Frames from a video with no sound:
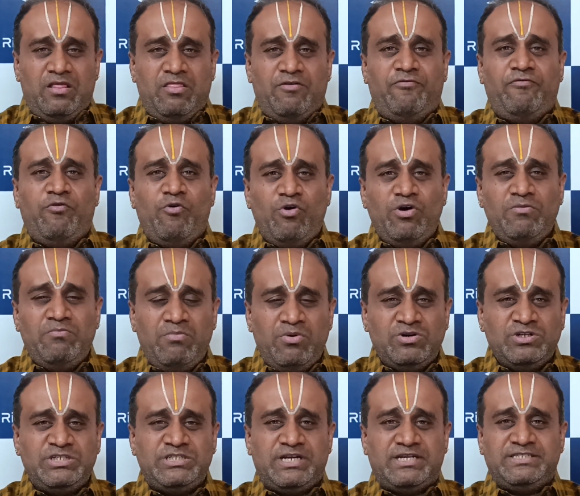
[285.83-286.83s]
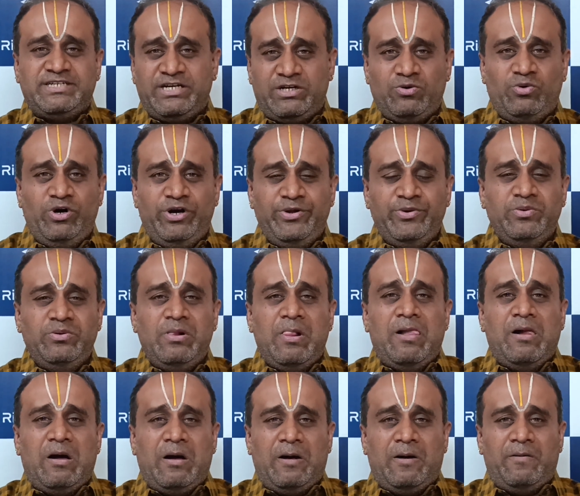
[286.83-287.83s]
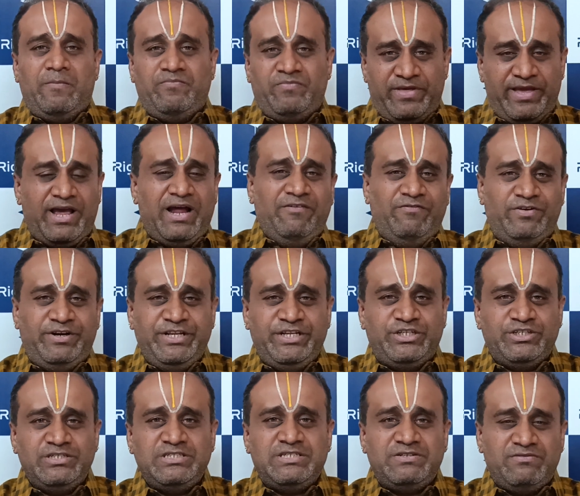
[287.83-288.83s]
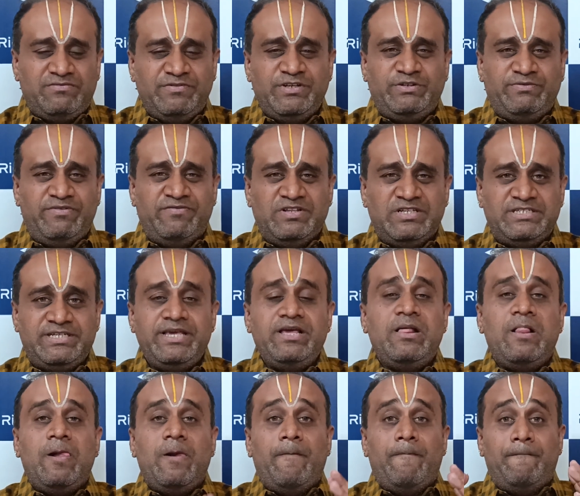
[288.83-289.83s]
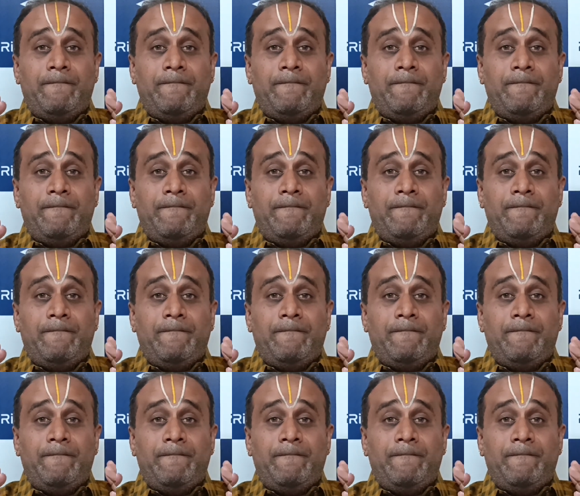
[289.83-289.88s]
Foremost, as I told you, they have teachers, which we will see.